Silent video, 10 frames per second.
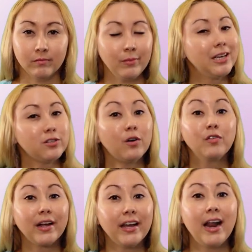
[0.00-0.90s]
Because don't
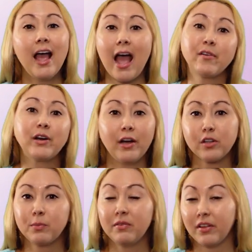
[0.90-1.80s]
forget, every
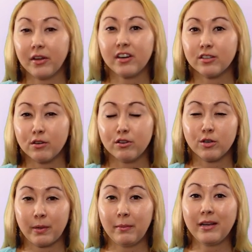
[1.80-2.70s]
other pavilion or so, you
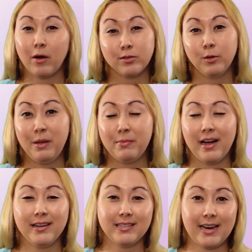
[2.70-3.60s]
should probably also be
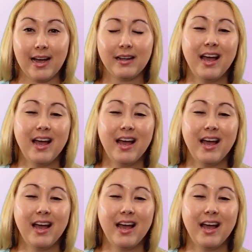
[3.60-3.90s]
buying a snack,